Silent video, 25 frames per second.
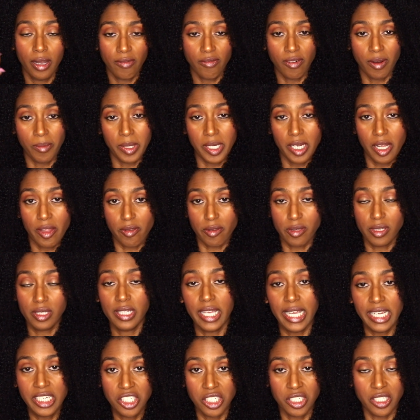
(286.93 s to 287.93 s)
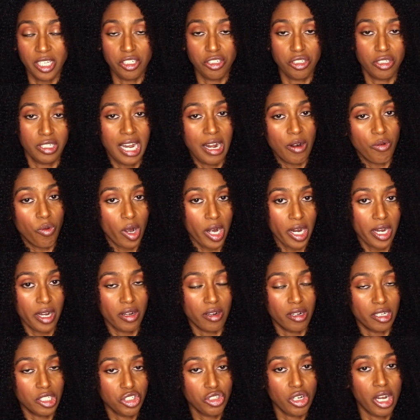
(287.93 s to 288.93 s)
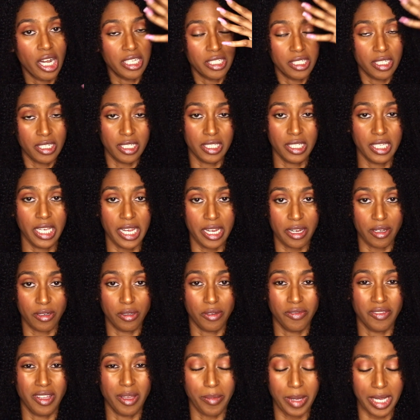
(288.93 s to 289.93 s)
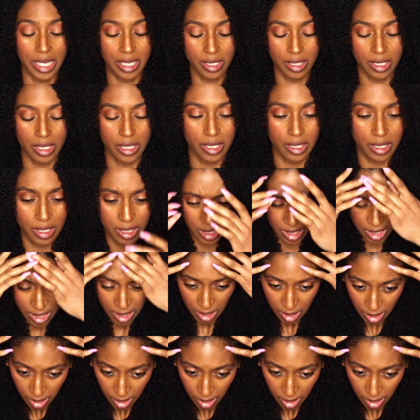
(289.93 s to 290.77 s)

from another section that you're not working on trying to detangle, if that makes sense.